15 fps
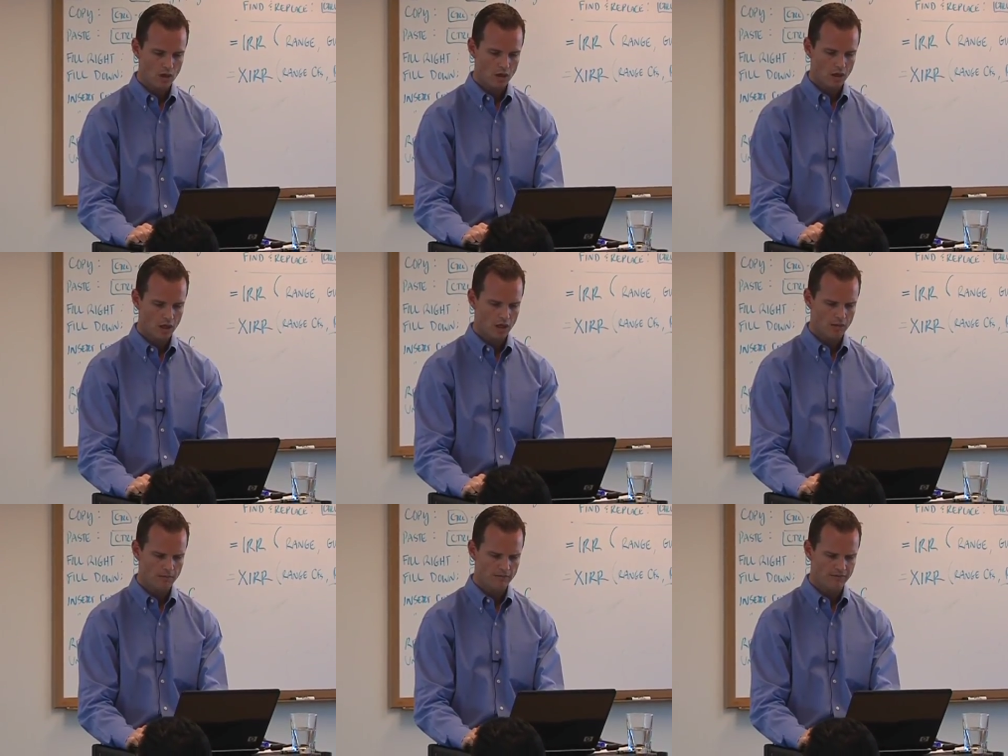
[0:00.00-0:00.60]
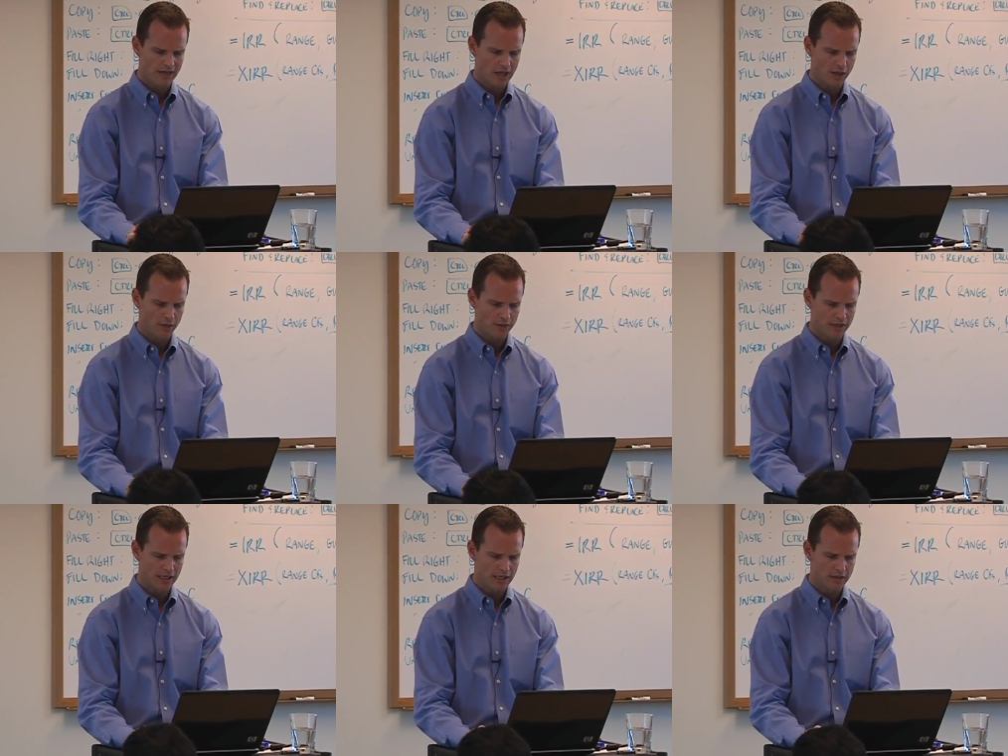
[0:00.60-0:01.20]
um, value
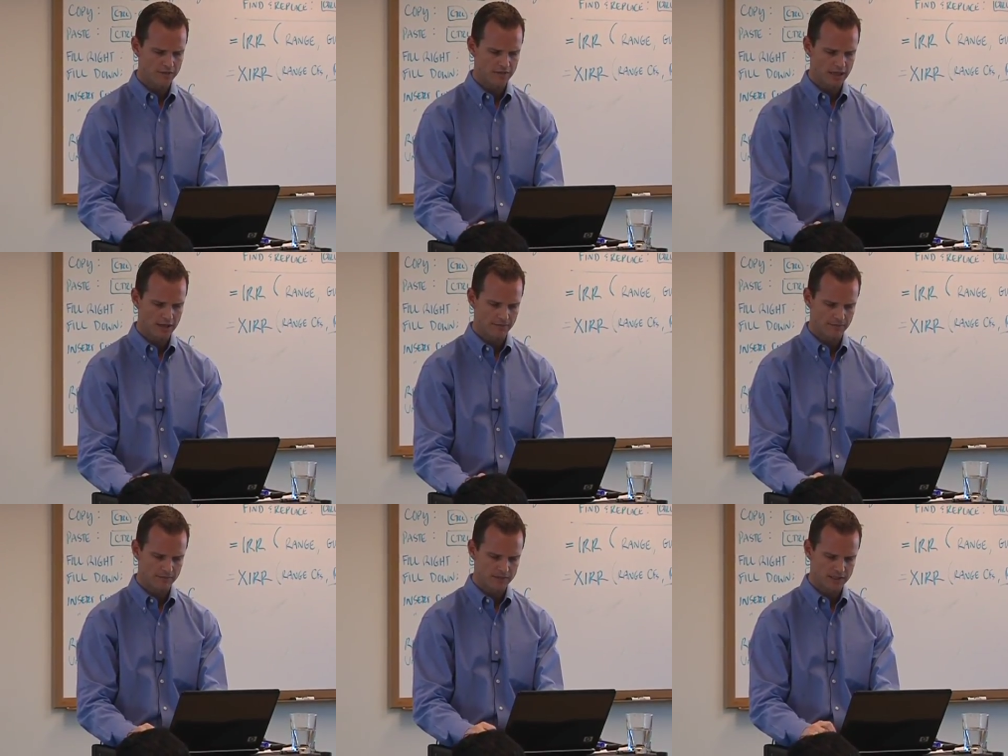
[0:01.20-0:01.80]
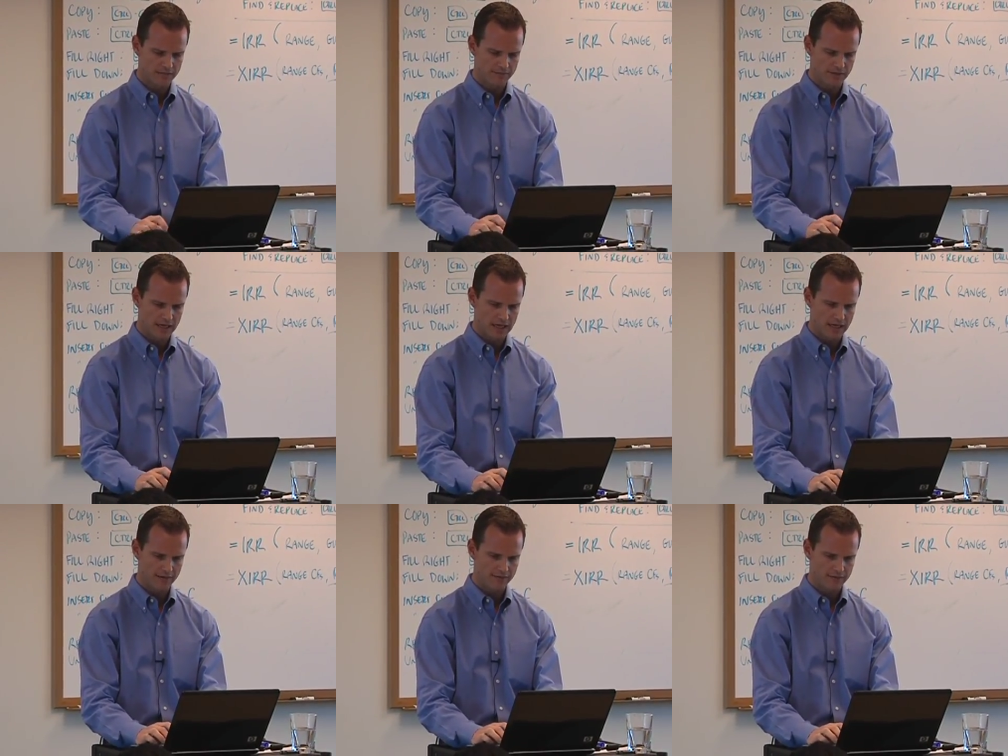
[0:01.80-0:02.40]
at the end of time
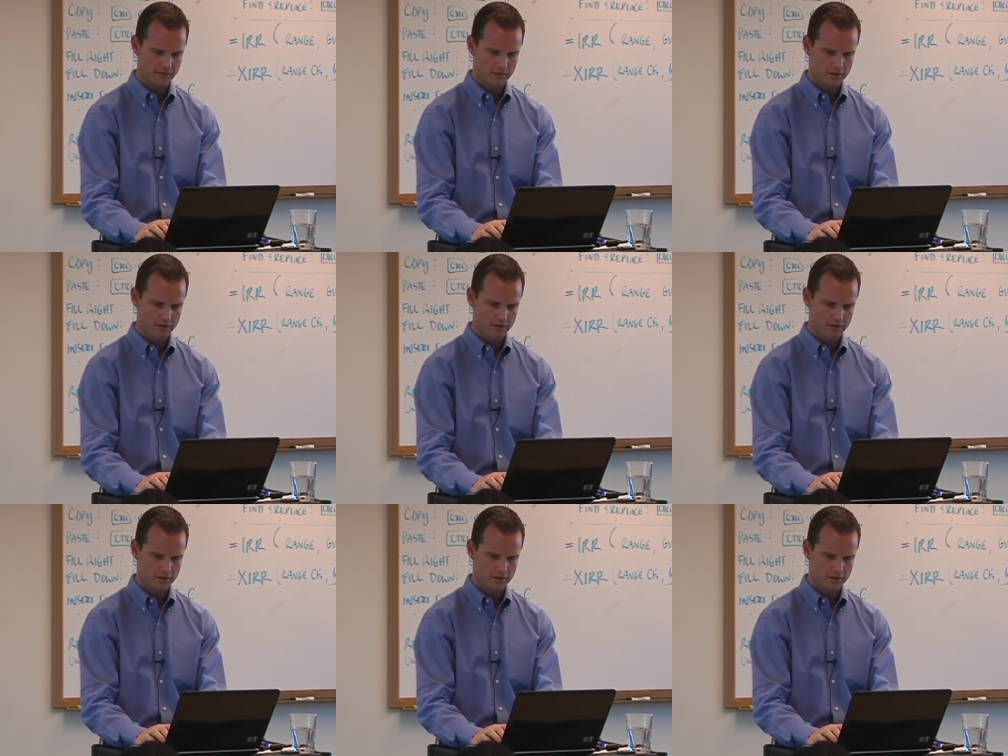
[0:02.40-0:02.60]
t5